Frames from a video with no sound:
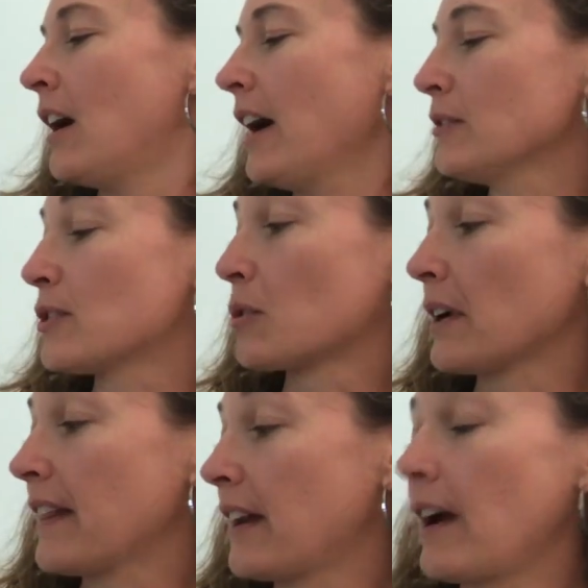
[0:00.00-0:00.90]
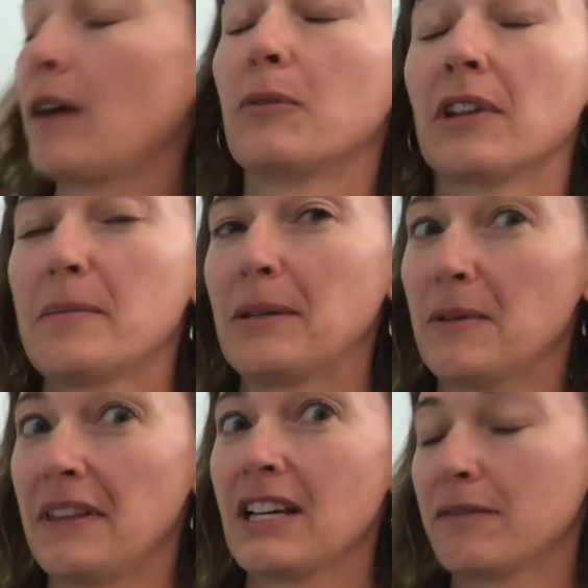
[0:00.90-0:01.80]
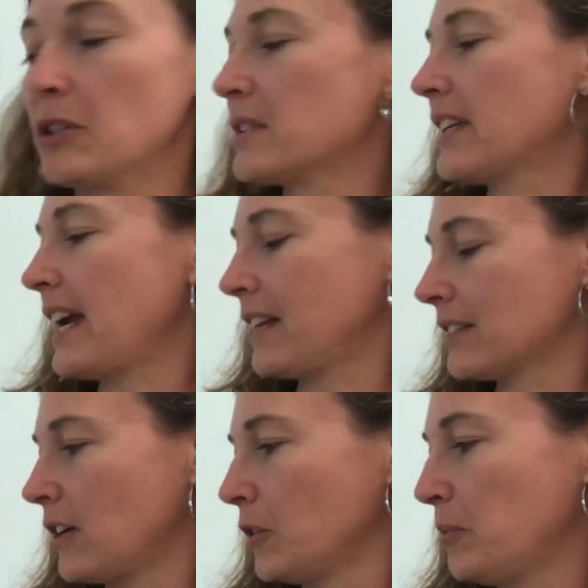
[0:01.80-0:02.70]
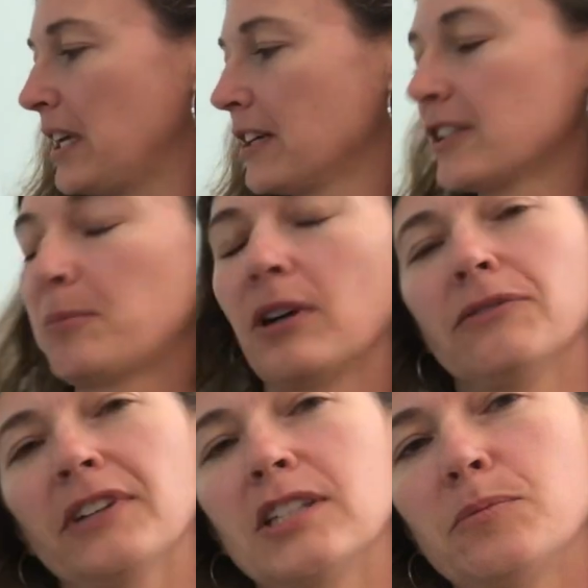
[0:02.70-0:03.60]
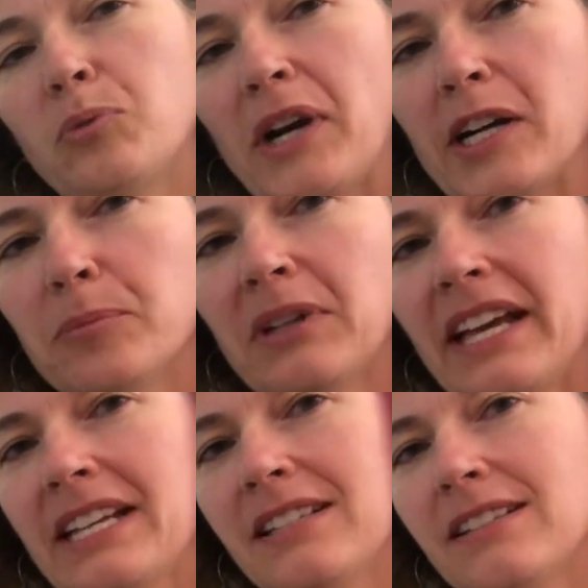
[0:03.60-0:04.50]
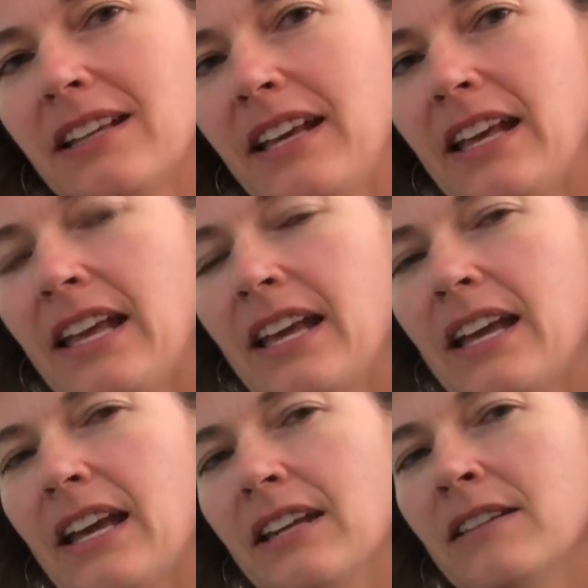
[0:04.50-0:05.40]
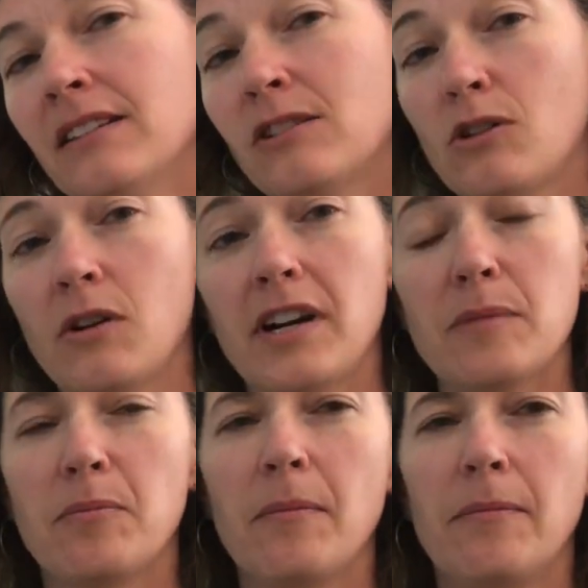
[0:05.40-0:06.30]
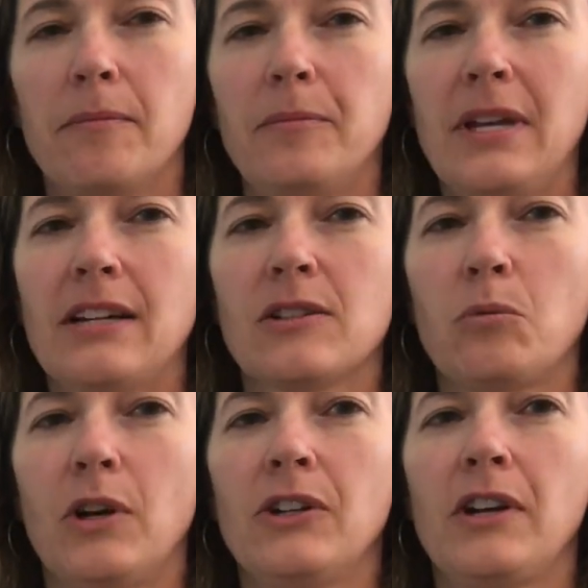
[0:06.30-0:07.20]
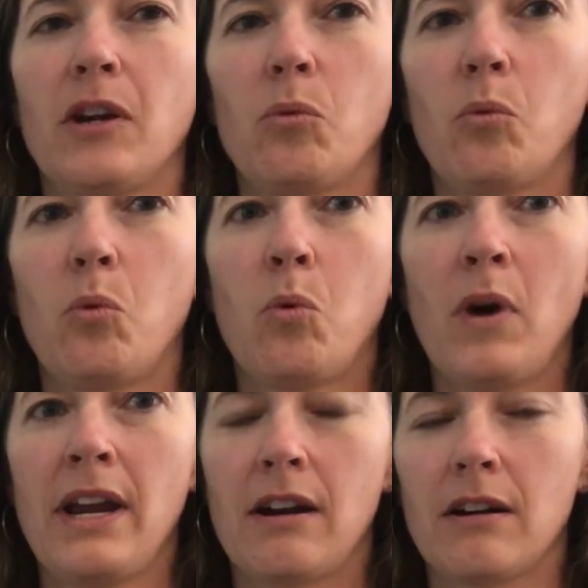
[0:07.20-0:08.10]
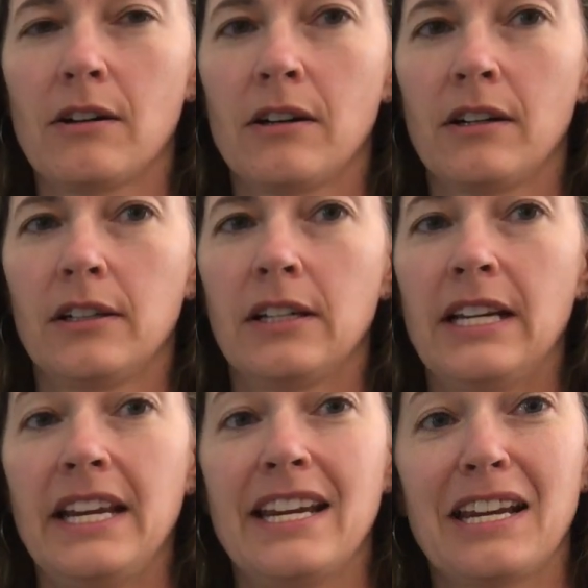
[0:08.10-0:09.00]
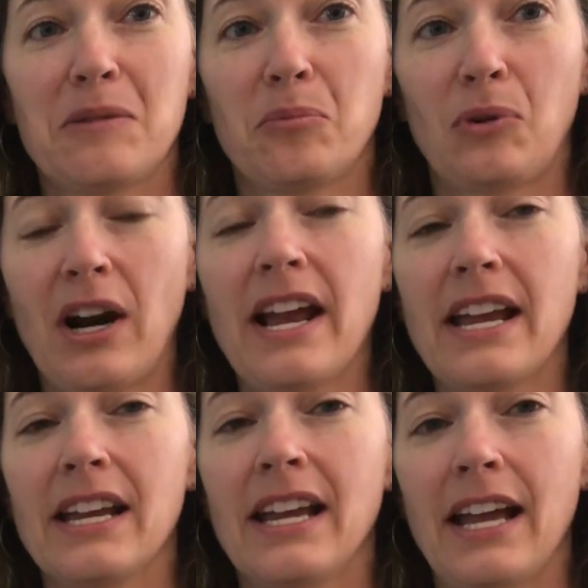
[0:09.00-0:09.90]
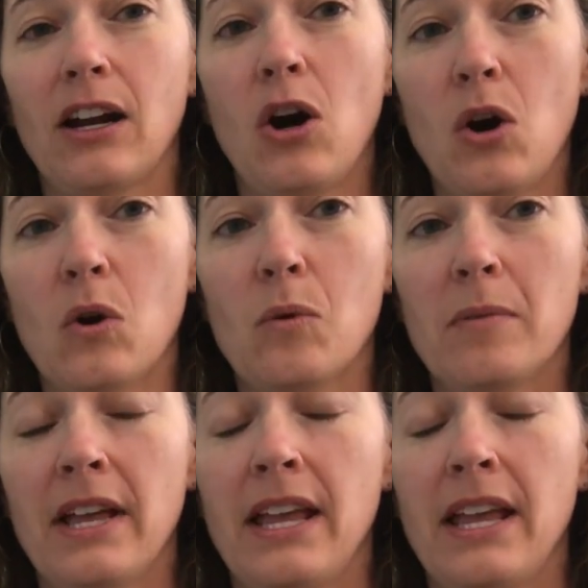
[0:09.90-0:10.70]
I have a story that really made me think of you today. It's called Peter's Perfect Prayer Place. And in this story, Peter's wondering where he can pray at home.